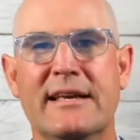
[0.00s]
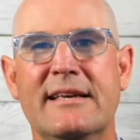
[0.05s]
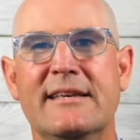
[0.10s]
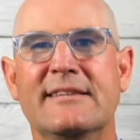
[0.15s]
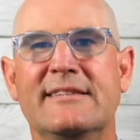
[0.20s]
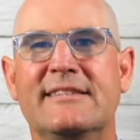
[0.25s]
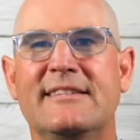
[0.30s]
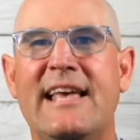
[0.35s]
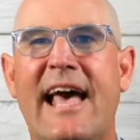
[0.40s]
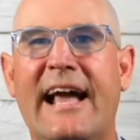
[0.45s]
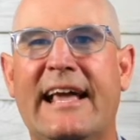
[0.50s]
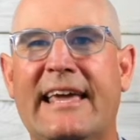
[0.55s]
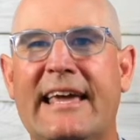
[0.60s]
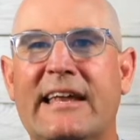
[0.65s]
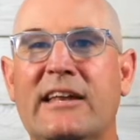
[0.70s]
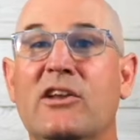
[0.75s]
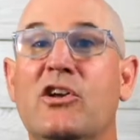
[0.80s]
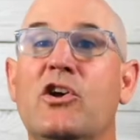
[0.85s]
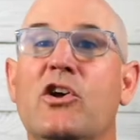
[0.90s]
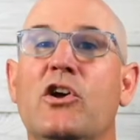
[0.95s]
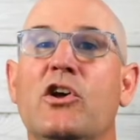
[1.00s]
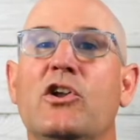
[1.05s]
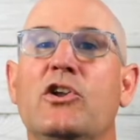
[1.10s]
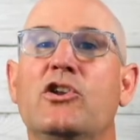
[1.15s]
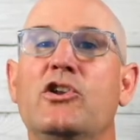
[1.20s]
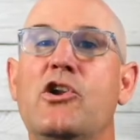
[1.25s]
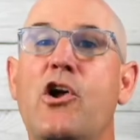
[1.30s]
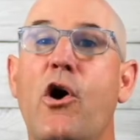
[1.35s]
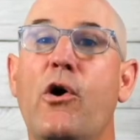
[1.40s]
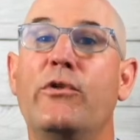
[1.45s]
Second,
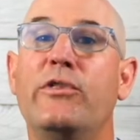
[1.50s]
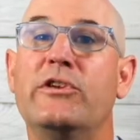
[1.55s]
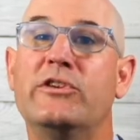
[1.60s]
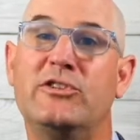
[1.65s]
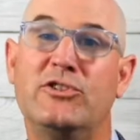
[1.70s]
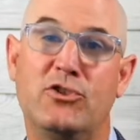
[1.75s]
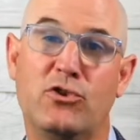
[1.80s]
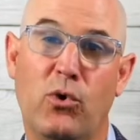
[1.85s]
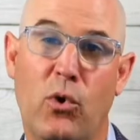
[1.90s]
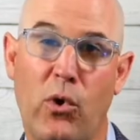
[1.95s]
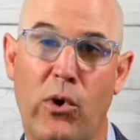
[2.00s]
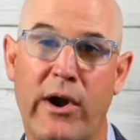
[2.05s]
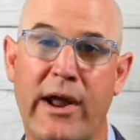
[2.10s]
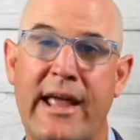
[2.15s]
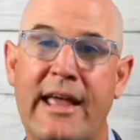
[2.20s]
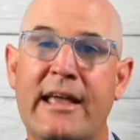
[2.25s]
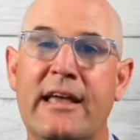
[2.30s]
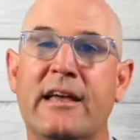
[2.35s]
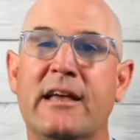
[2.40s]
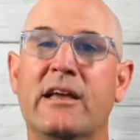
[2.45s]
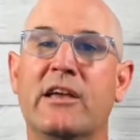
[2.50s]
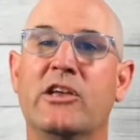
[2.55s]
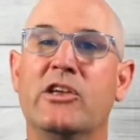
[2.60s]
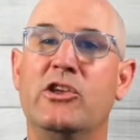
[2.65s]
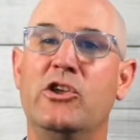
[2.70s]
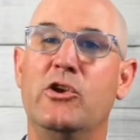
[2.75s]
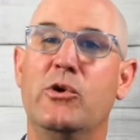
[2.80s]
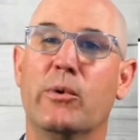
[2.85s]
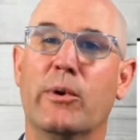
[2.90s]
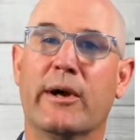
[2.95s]
know the story
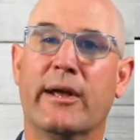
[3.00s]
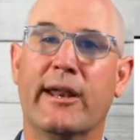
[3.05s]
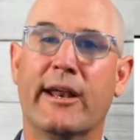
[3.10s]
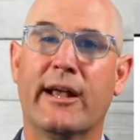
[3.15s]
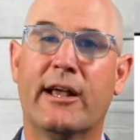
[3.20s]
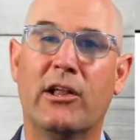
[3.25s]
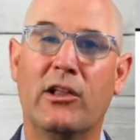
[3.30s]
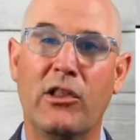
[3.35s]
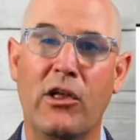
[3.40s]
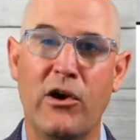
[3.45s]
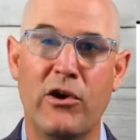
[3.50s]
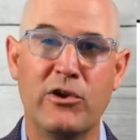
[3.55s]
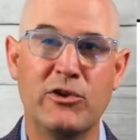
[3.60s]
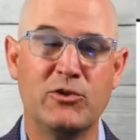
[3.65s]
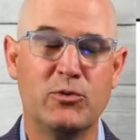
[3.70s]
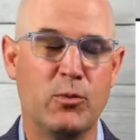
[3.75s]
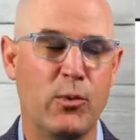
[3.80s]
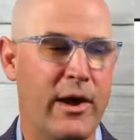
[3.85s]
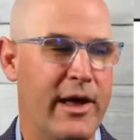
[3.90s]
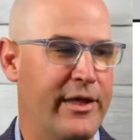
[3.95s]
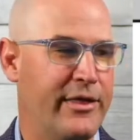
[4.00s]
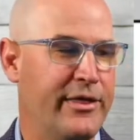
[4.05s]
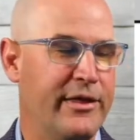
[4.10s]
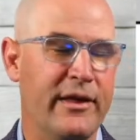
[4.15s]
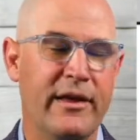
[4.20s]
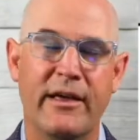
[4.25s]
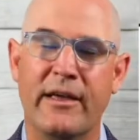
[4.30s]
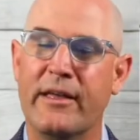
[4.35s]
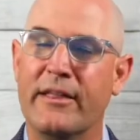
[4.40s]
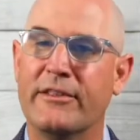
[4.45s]
you are going to close with,
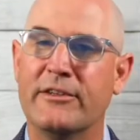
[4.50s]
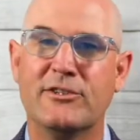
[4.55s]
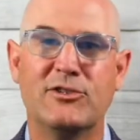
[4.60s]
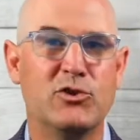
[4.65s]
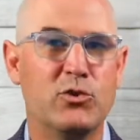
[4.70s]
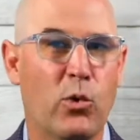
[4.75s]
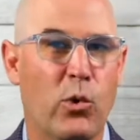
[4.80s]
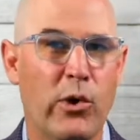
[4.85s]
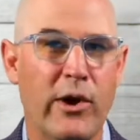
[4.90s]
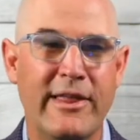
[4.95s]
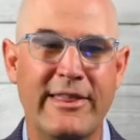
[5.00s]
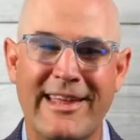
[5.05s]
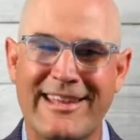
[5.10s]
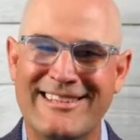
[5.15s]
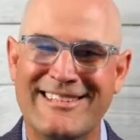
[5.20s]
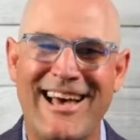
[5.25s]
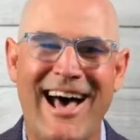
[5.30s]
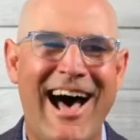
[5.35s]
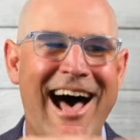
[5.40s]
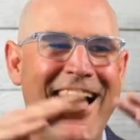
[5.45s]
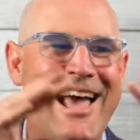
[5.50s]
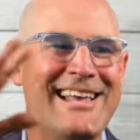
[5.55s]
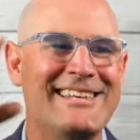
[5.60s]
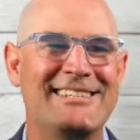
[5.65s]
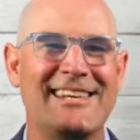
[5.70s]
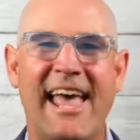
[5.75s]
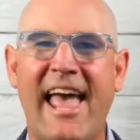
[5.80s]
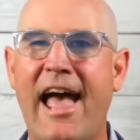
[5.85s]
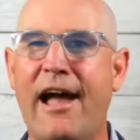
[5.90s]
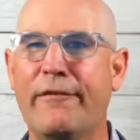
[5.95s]
the story that
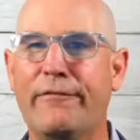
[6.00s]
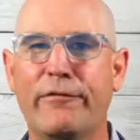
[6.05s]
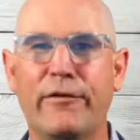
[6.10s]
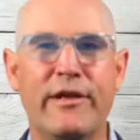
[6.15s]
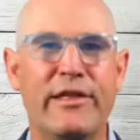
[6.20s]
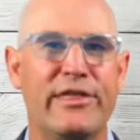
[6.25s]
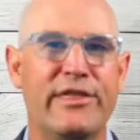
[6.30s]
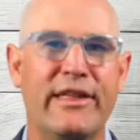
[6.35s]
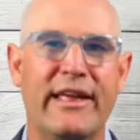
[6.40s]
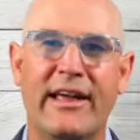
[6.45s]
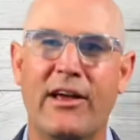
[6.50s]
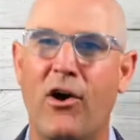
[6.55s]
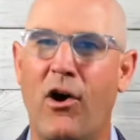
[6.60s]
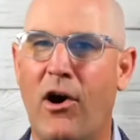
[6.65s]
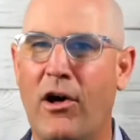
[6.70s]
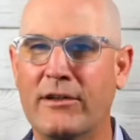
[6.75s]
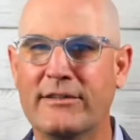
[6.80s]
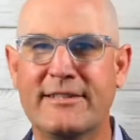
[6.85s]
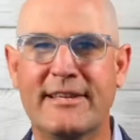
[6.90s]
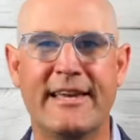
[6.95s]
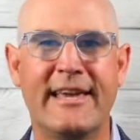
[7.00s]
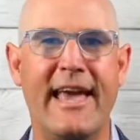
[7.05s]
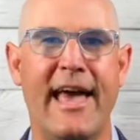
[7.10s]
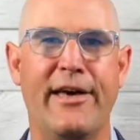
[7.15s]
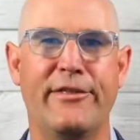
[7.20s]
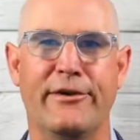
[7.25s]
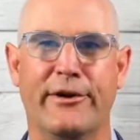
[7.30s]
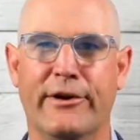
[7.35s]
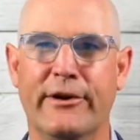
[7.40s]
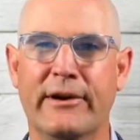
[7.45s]
ties everything all
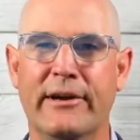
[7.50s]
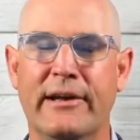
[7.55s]
together.